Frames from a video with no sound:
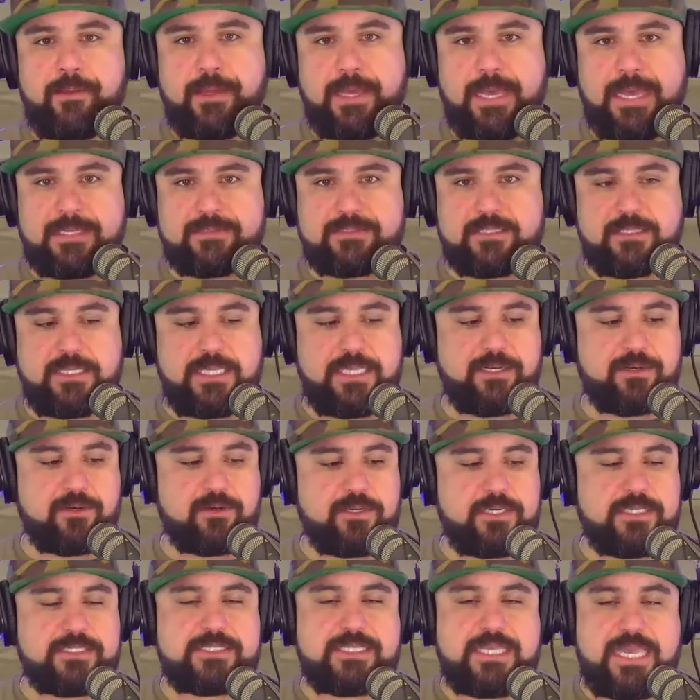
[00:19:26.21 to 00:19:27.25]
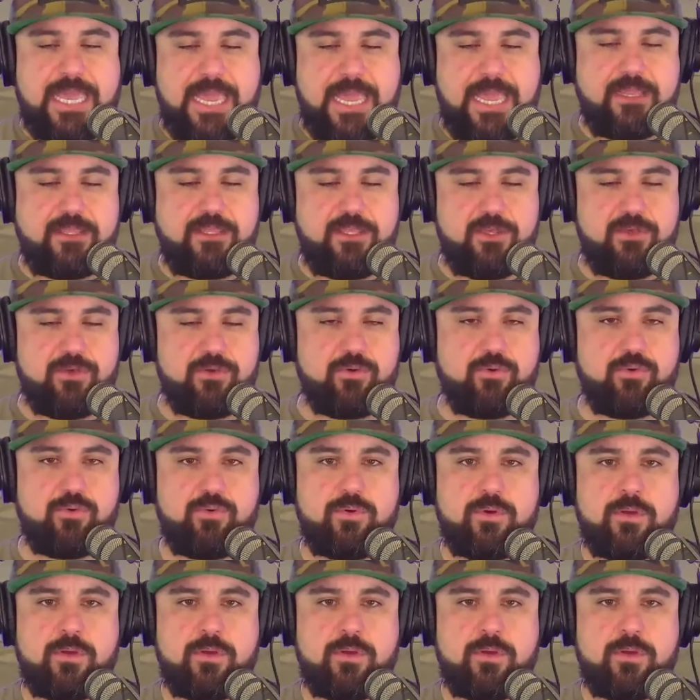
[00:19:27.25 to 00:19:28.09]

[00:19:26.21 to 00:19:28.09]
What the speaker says: as a leader, is can you